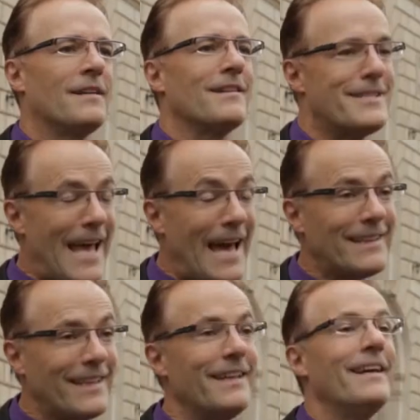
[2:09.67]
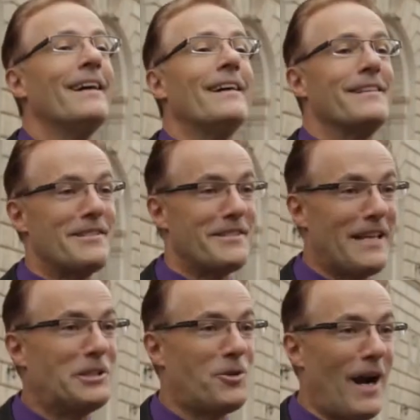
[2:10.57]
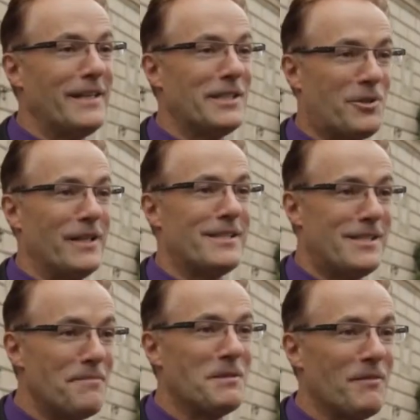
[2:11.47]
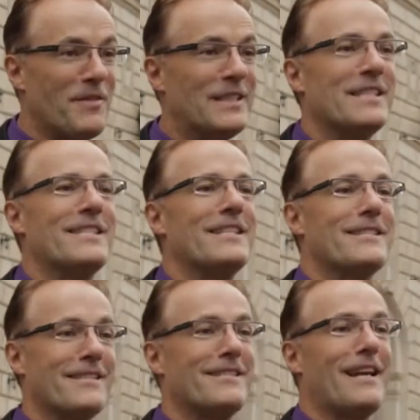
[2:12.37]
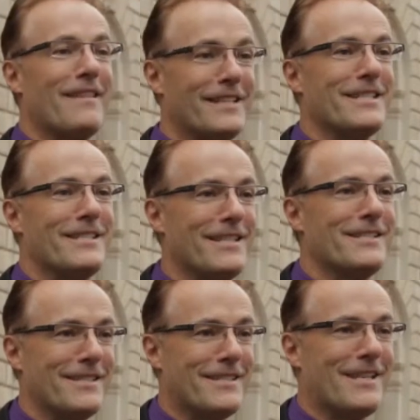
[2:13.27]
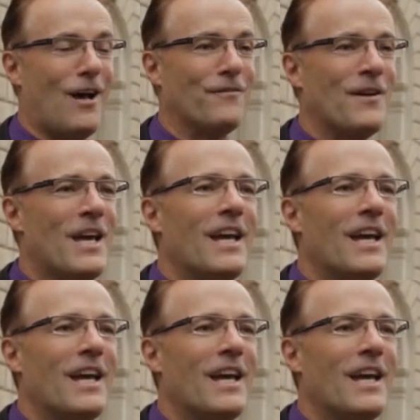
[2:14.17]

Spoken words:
Now, sadly, this is like trying to treat a symptom of the disease instead of the disease itself.